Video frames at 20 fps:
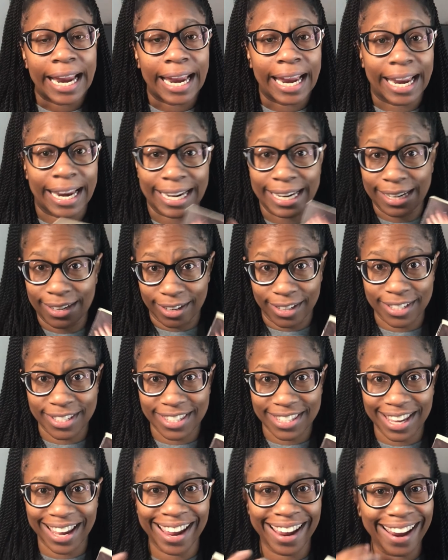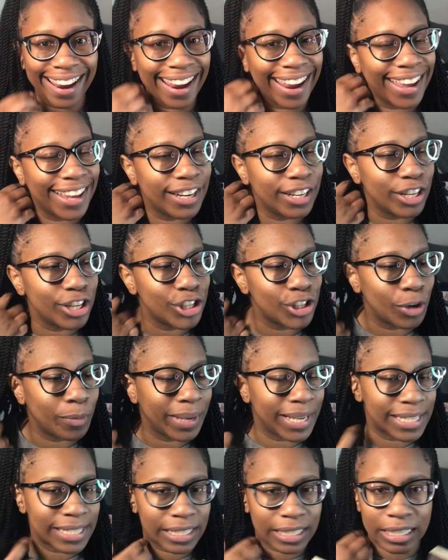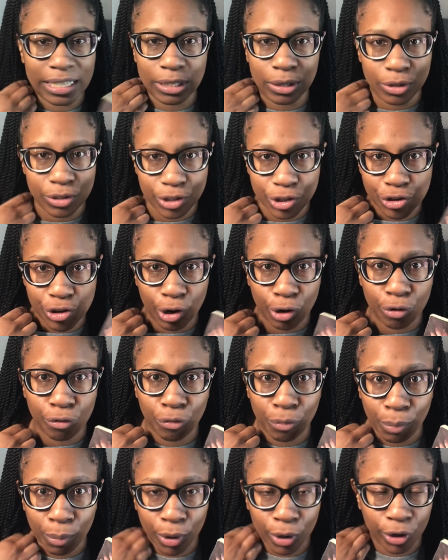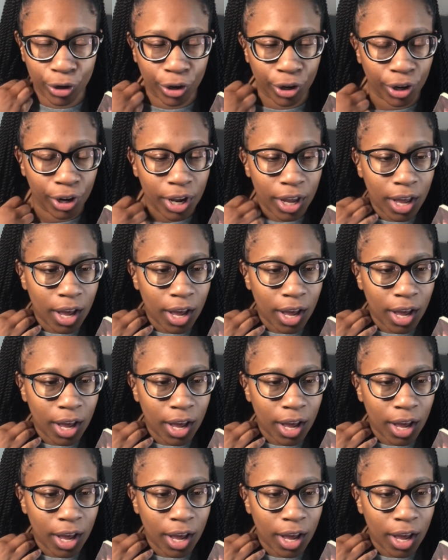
And he does. And so basically he goes on trial for murder,